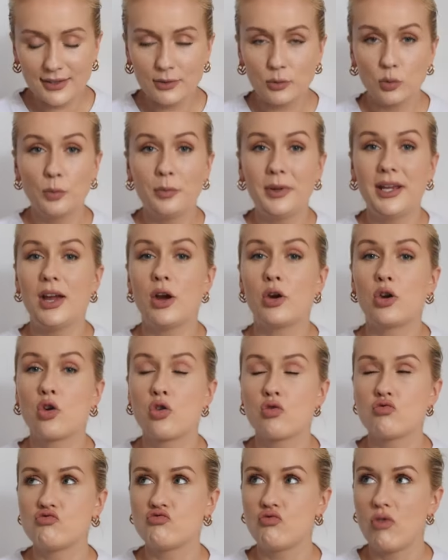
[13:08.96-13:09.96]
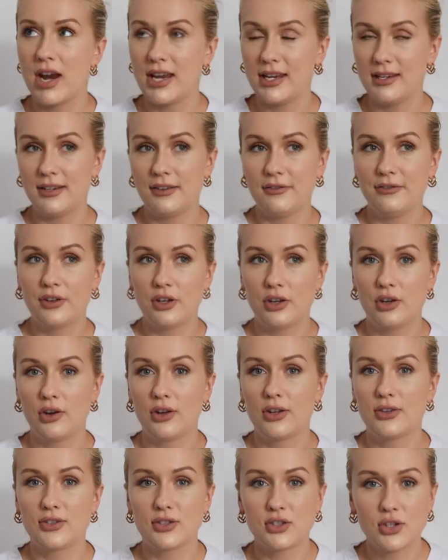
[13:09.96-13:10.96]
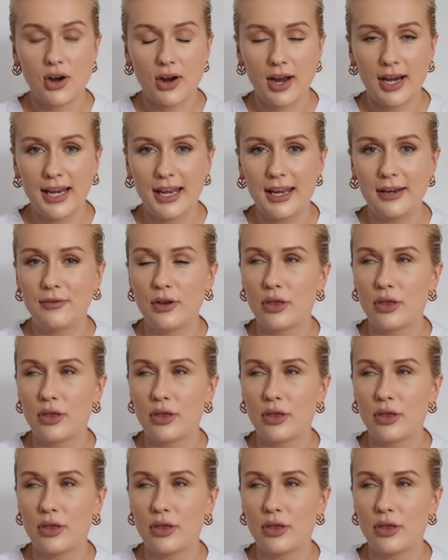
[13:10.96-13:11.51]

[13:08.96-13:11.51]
This will be great for styling,